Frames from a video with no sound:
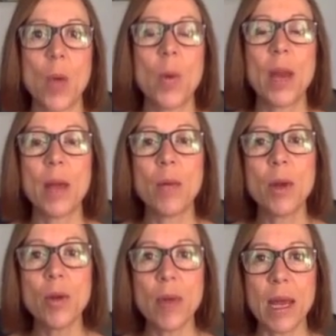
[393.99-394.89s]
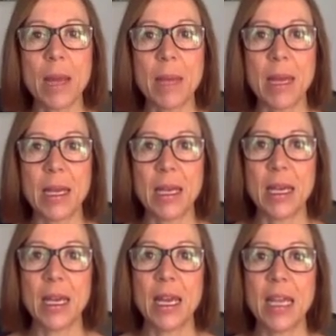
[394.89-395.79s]
What I would recommend
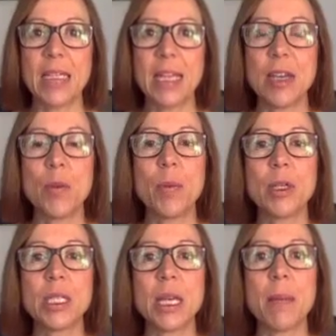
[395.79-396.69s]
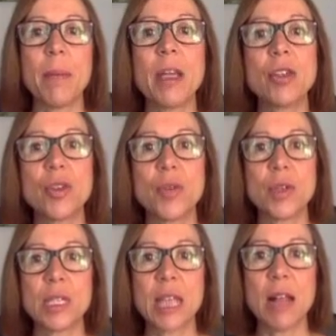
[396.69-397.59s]
is that you put a picture of
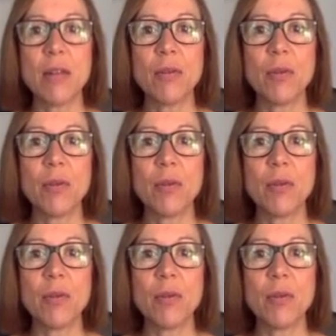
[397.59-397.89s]
yourself